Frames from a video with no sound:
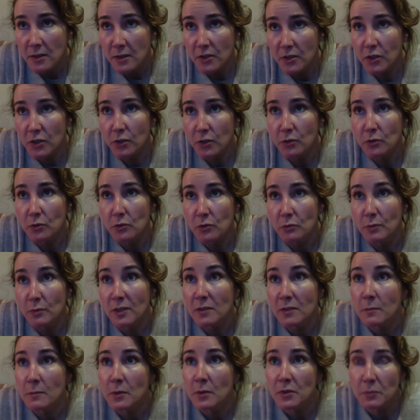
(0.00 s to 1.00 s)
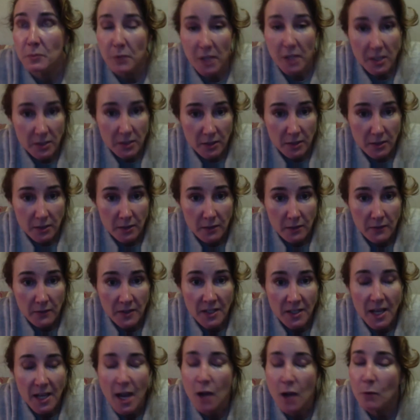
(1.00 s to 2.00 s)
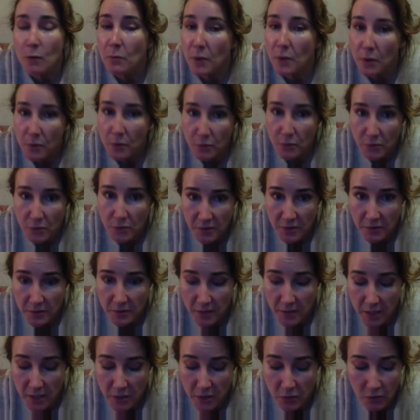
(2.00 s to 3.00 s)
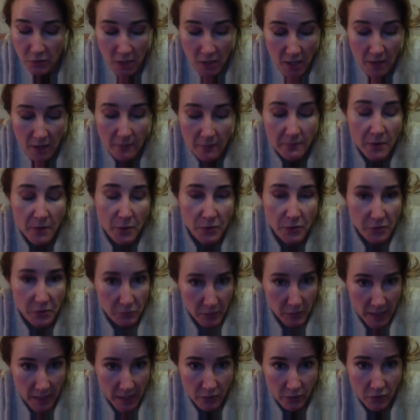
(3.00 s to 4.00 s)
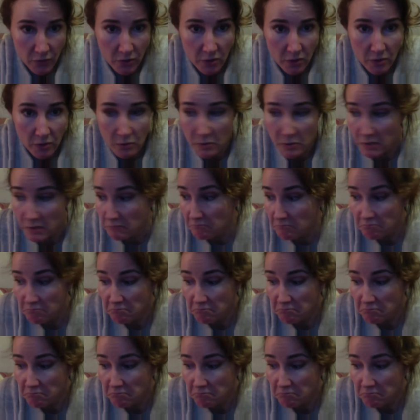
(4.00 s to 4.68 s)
to be the most productive and to help those that you love, those around you, and